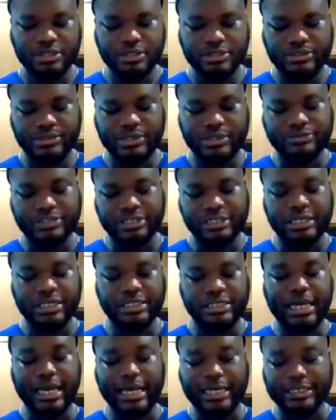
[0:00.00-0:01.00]
So I've seen that
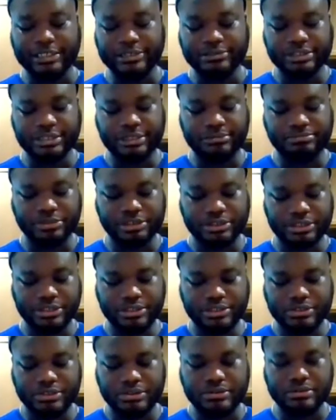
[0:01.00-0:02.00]
the ideal
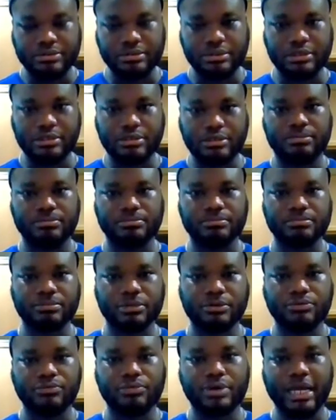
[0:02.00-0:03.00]
temperatures to
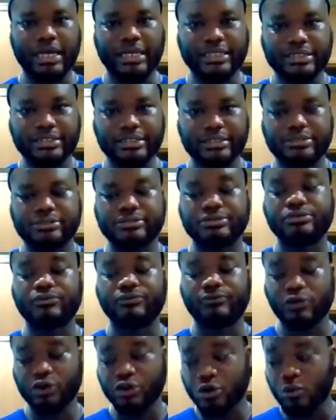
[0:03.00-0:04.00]
rise
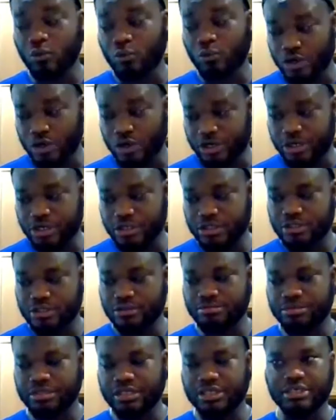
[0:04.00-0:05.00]
for your water to
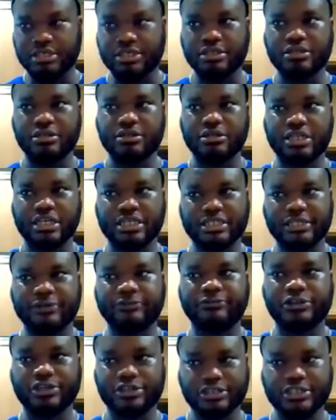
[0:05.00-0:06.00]
be, that's
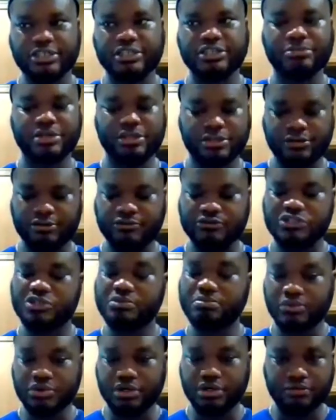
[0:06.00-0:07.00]
if you're using the method of
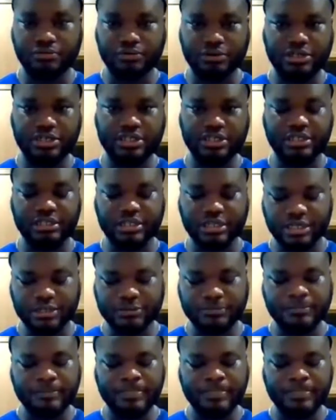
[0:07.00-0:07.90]
just pouring the water in there,